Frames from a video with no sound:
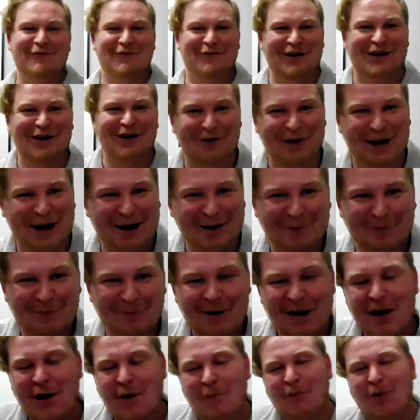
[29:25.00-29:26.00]
video game
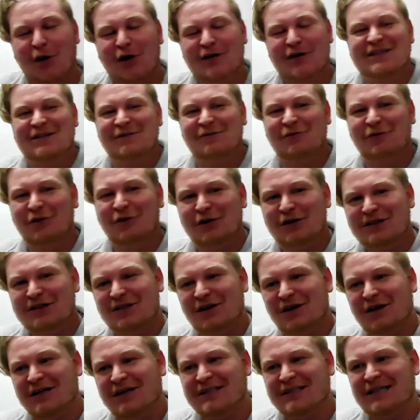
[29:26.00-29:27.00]
person for as
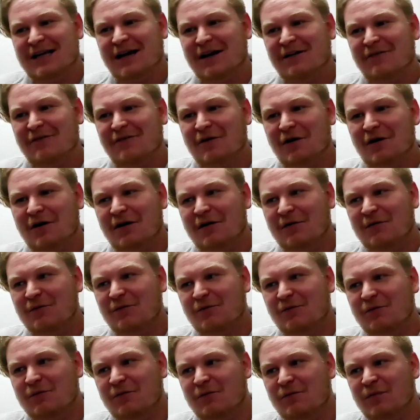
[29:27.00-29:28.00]
long as I've
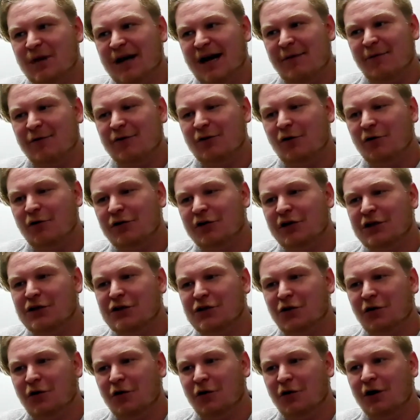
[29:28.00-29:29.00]
been able to hold a
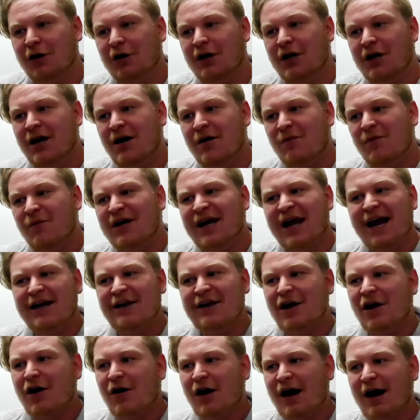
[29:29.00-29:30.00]
controller. But yeah,
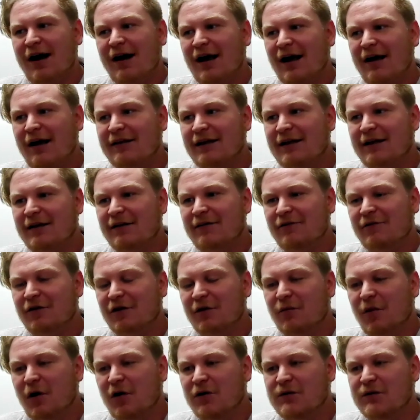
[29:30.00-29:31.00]
no, I think for the
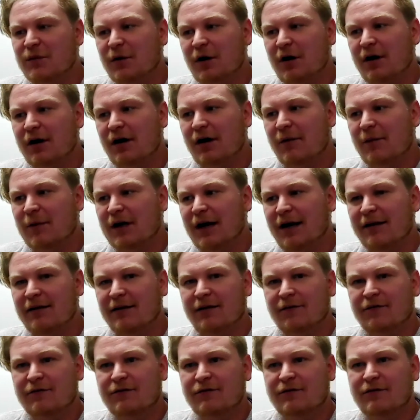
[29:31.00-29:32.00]
most part, I mean, I
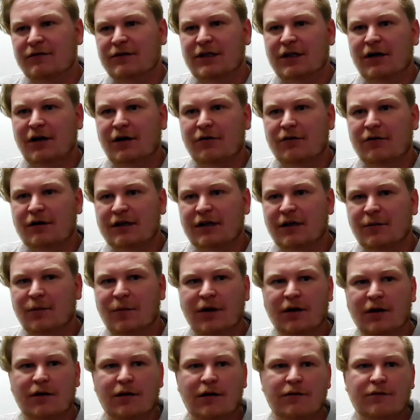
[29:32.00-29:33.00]
live in the
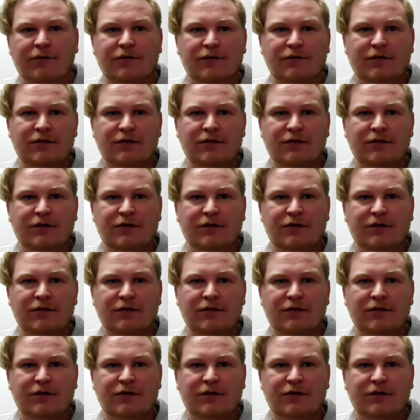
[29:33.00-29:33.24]
middle of